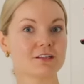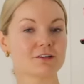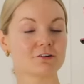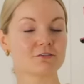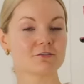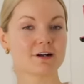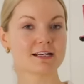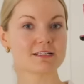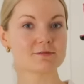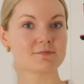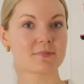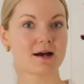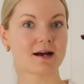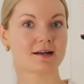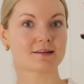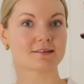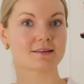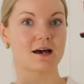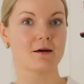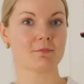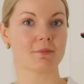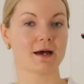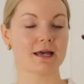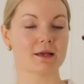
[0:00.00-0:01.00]
little red bag
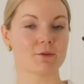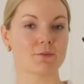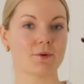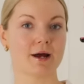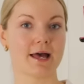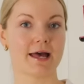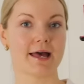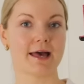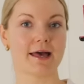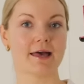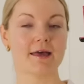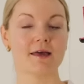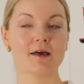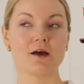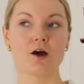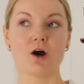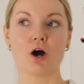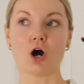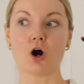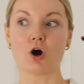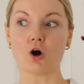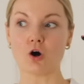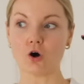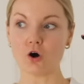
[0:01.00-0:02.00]
that I might wear
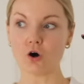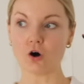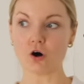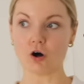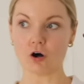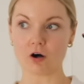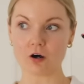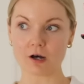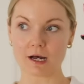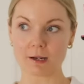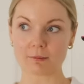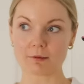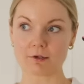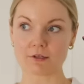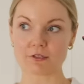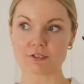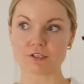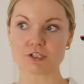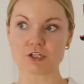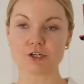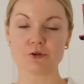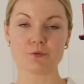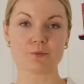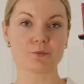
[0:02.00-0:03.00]
or I'm gonna
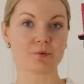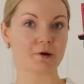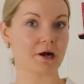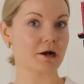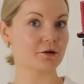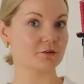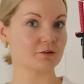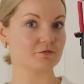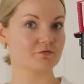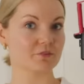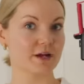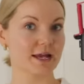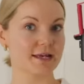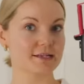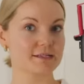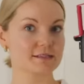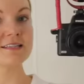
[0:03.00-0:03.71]
do brown and red.